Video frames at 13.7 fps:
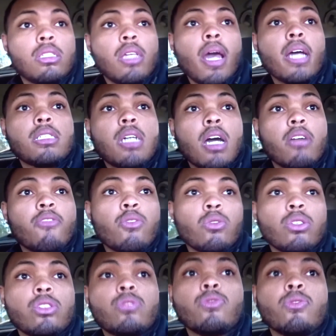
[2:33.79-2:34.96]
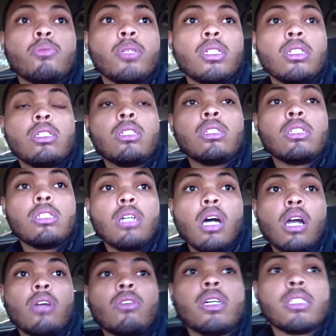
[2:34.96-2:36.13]
that's kind of foolish for me. I
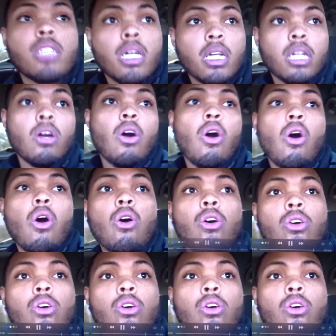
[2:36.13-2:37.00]
don't like that um,